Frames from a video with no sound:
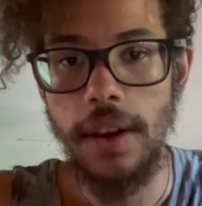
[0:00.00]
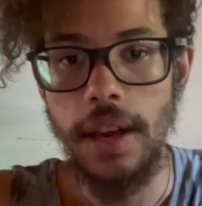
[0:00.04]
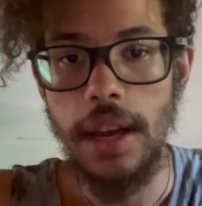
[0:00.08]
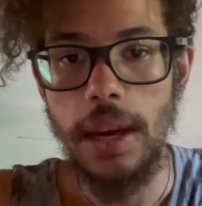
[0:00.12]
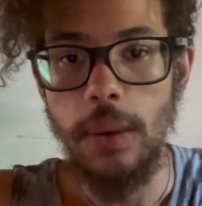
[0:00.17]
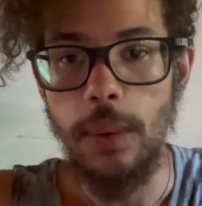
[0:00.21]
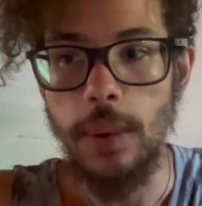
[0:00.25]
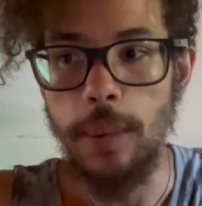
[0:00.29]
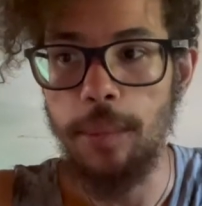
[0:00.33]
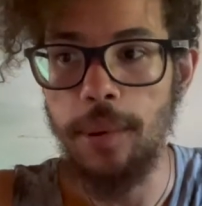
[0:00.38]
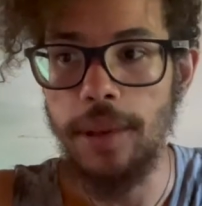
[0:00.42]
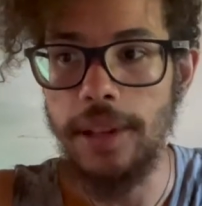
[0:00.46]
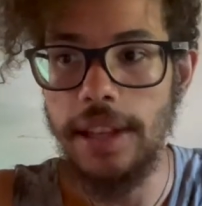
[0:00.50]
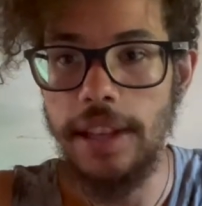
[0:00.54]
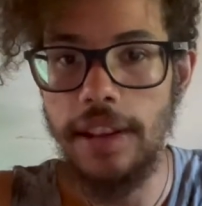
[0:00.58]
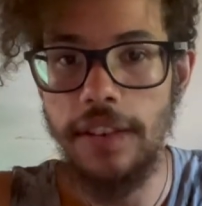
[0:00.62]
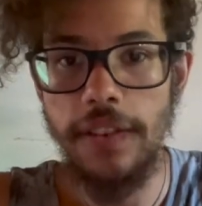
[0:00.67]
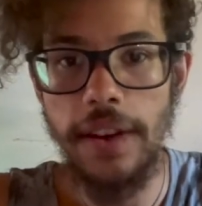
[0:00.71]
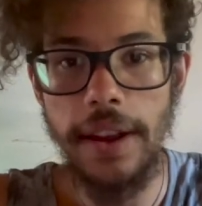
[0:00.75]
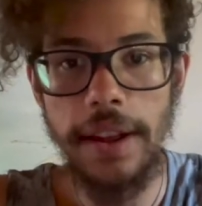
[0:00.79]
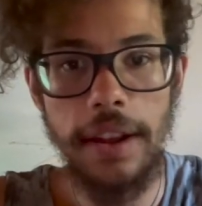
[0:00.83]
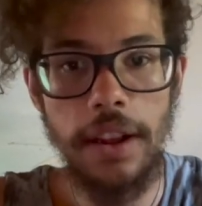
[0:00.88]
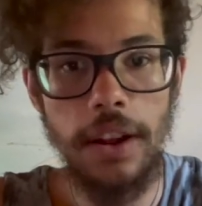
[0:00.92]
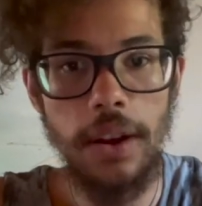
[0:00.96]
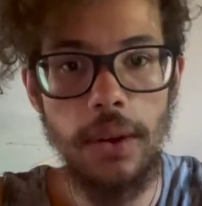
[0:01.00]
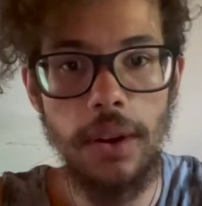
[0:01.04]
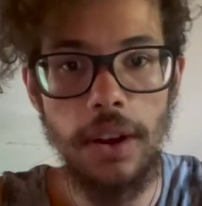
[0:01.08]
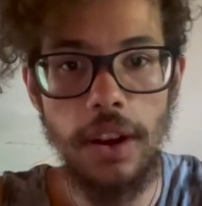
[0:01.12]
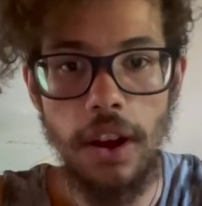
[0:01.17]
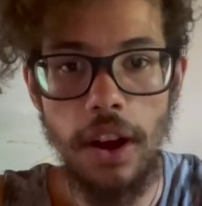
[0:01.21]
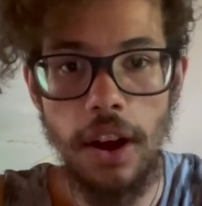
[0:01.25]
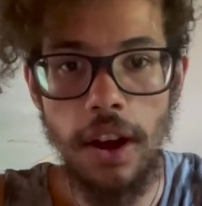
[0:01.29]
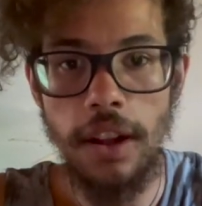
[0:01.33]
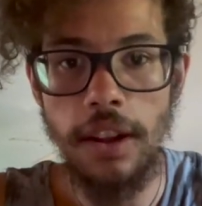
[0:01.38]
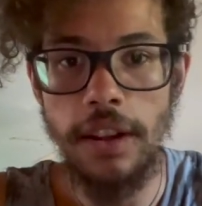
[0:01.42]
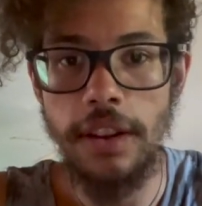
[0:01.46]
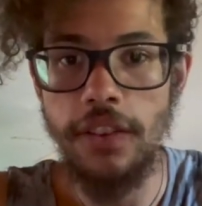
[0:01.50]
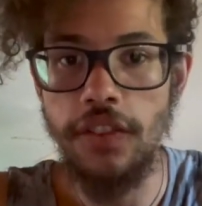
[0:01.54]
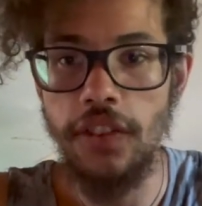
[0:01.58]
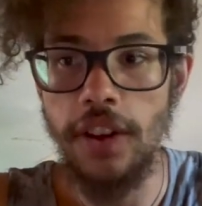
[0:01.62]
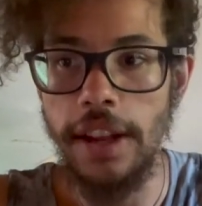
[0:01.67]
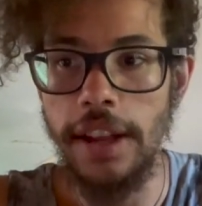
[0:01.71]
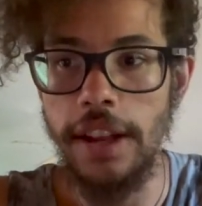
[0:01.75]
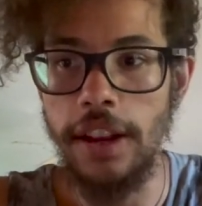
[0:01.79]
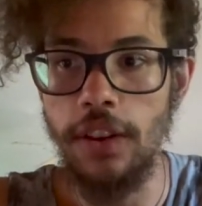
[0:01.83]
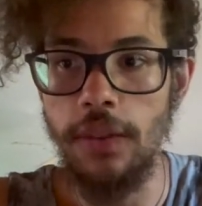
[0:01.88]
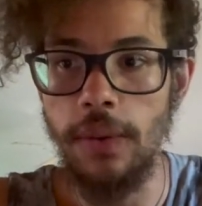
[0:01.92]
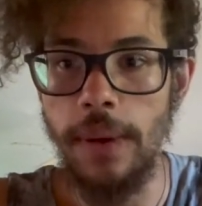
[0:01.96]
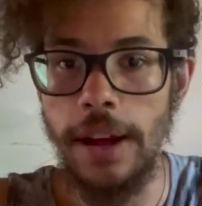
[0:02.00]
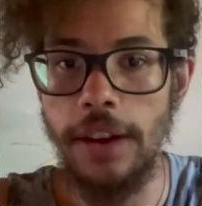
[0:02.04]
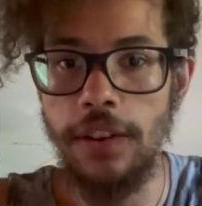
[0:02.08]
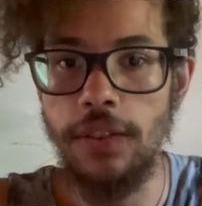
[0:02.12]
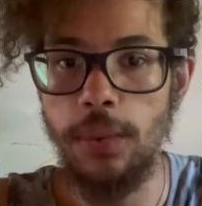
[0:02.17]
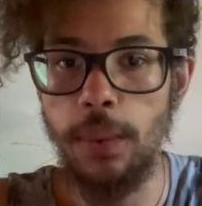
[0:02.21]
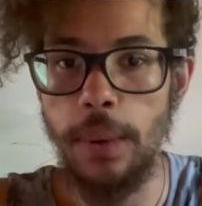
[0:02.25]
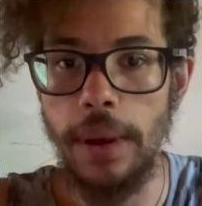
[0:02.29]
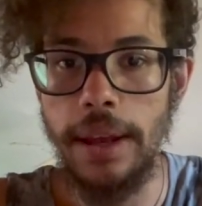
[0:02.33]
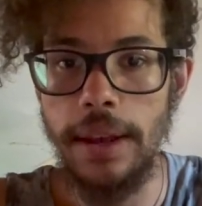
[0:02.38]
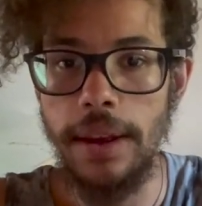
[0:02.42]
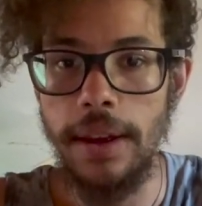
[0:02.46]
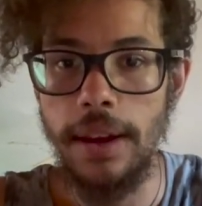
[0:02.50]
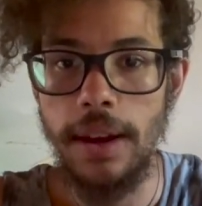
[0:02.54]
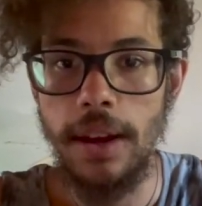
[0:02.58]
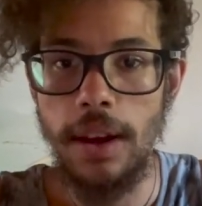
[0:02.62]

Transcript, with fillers: We believe I can go to college, I can graduate.